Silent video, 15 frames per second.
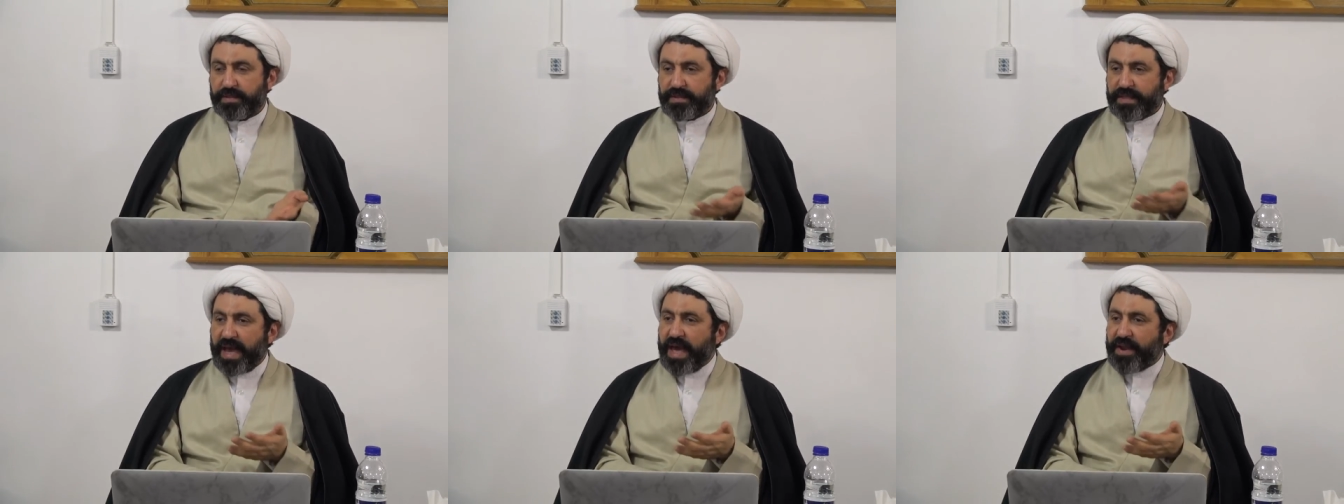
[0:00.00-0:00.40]

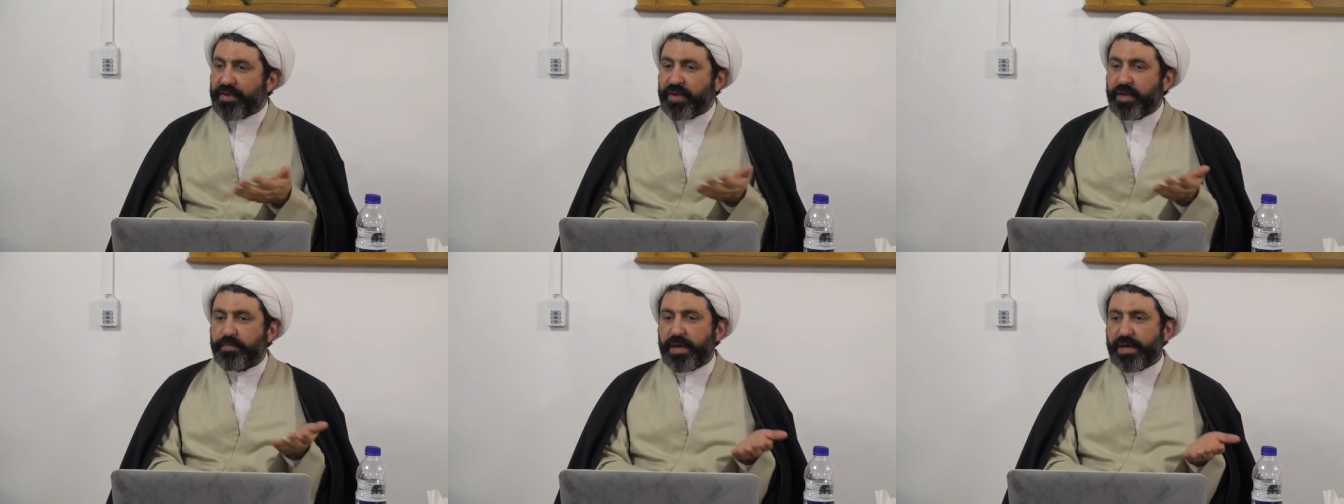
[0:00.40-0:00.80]

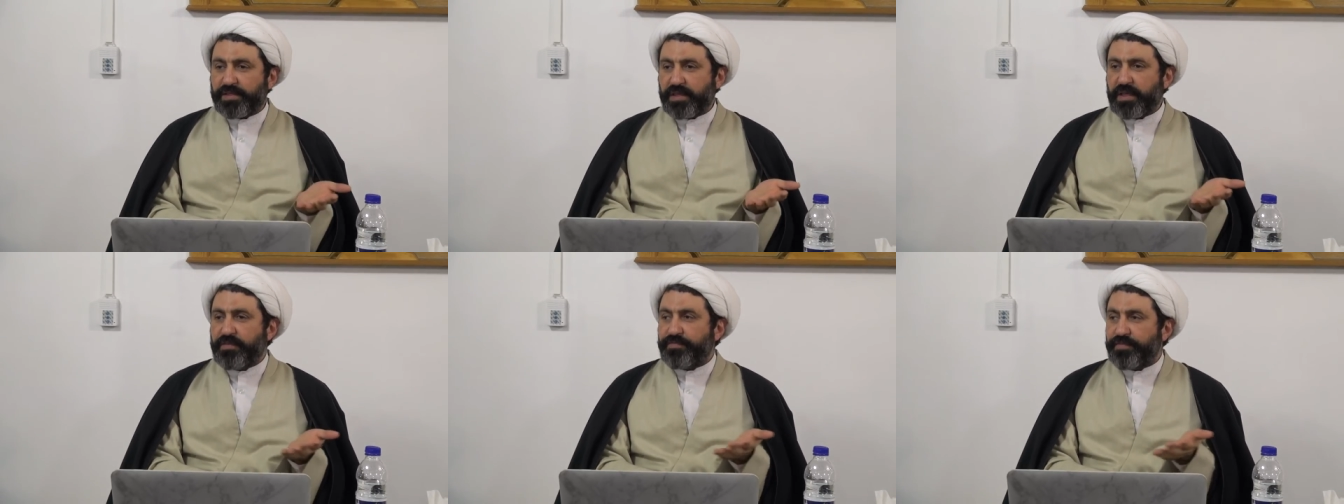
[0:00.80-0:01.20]

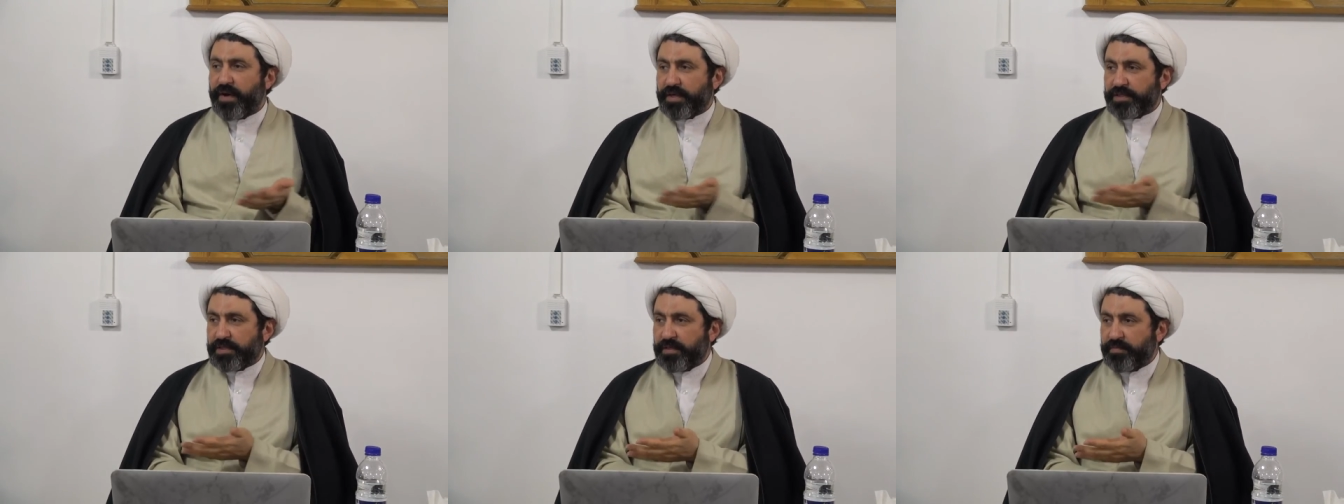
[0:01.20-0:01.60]
tarhebas In
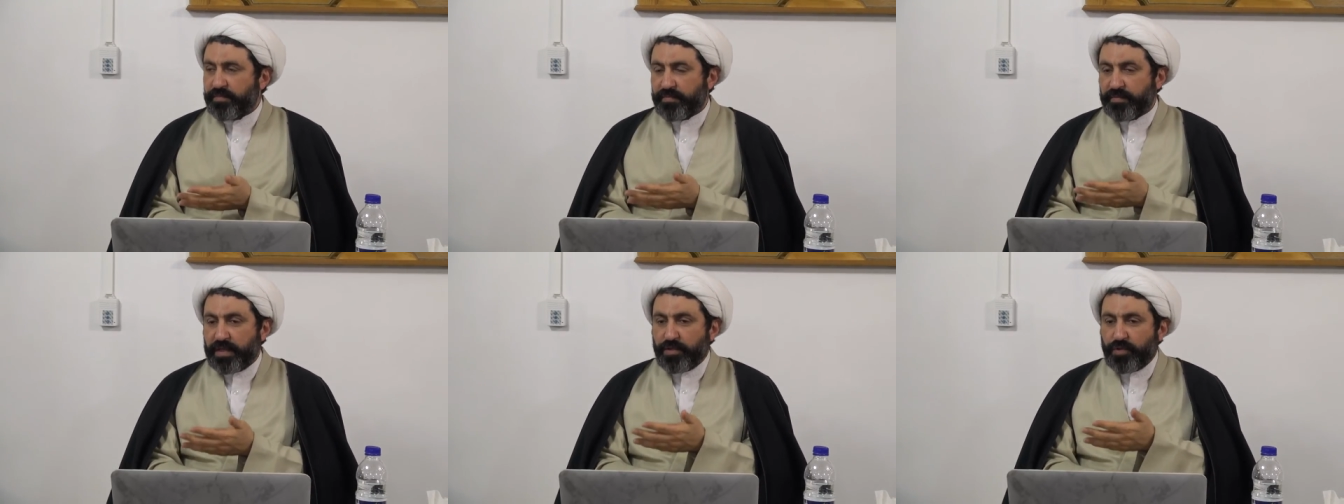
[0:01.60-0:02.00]

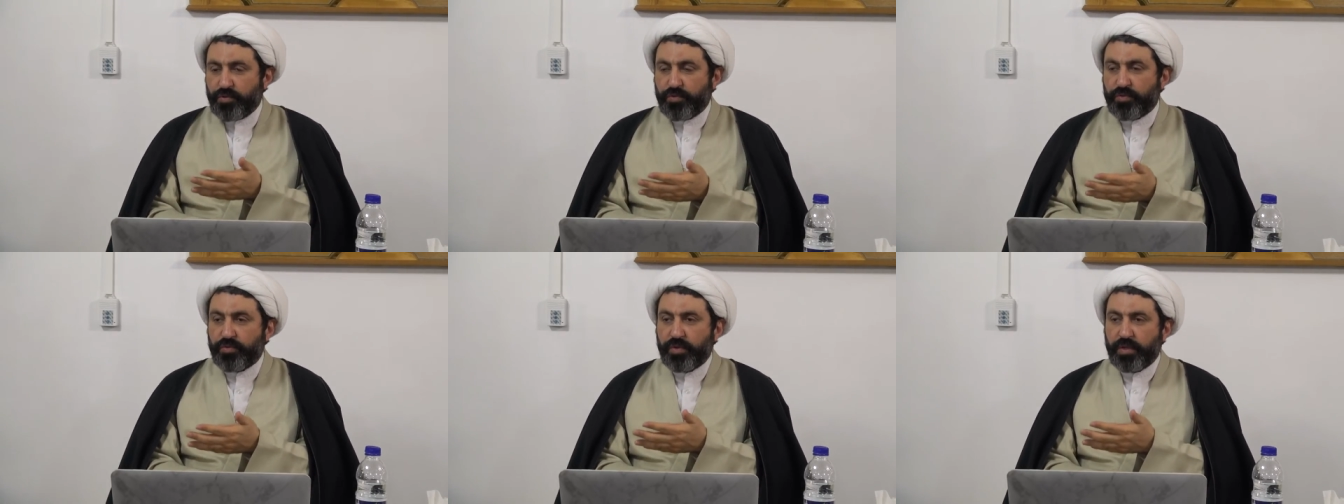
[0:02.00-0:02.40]
Farsi, when
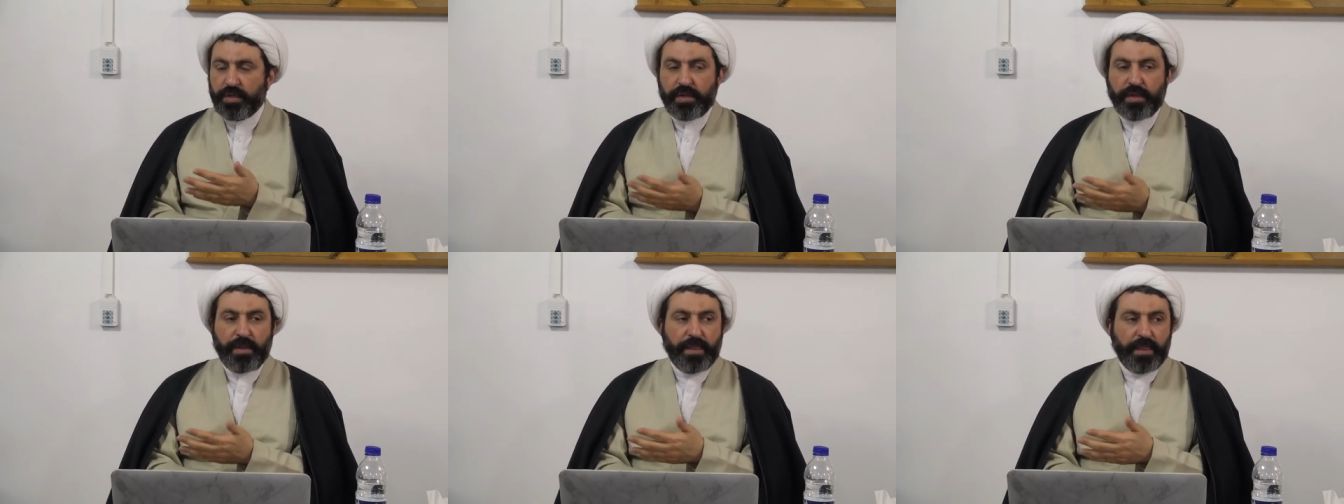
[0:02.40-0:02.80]
you
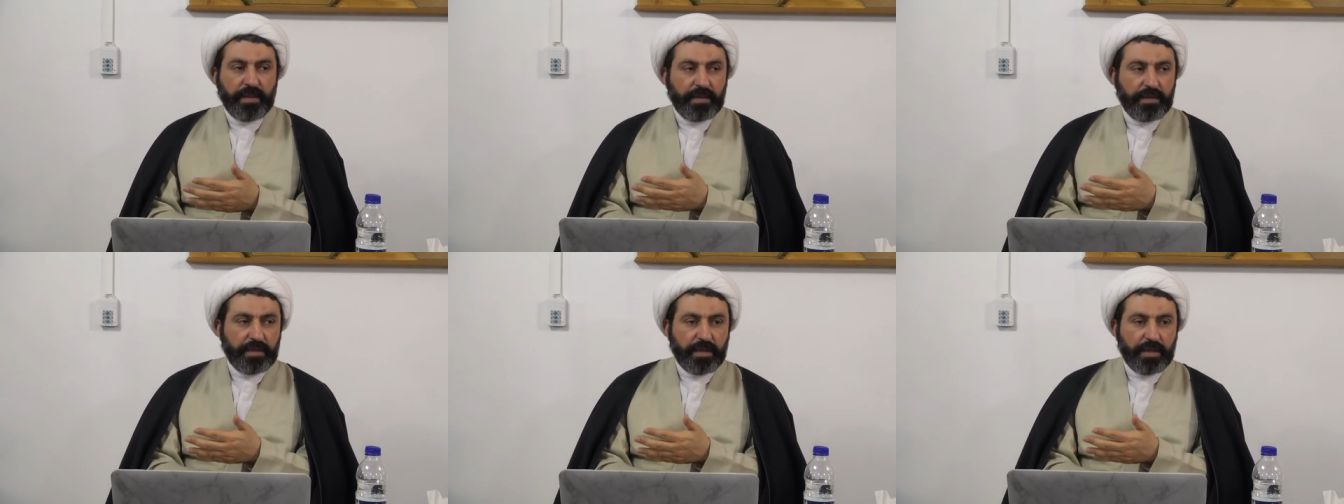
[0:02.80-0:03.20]

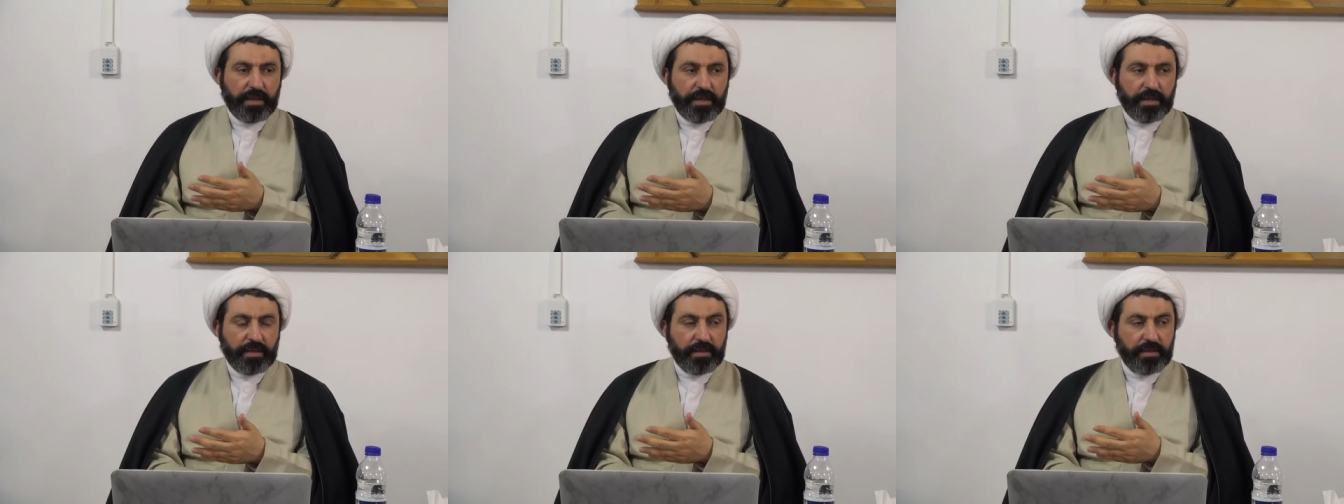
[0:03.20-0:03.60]

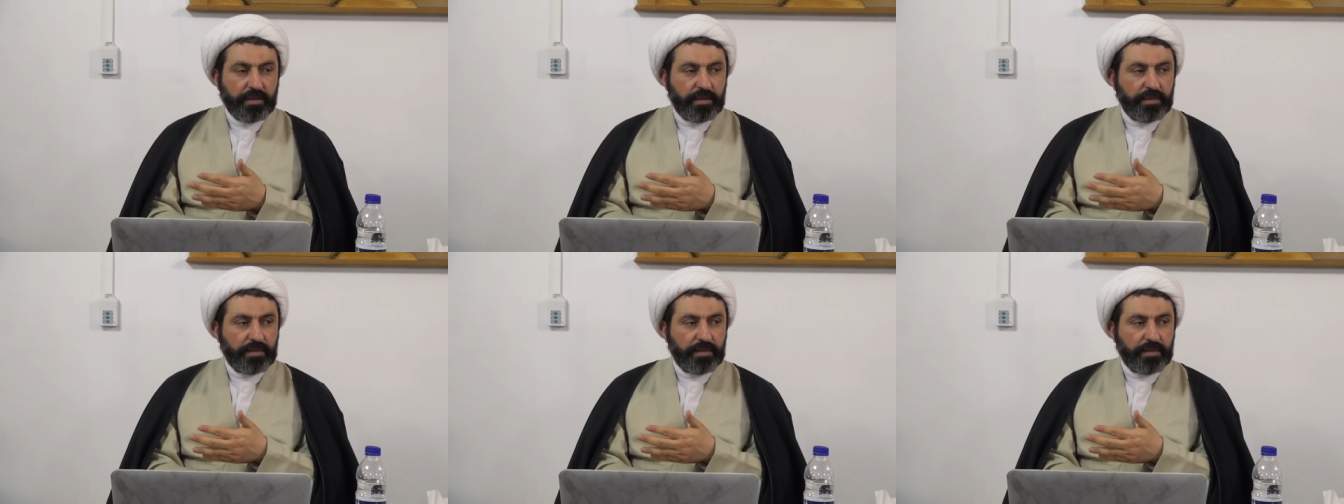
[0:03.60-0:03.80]
uh,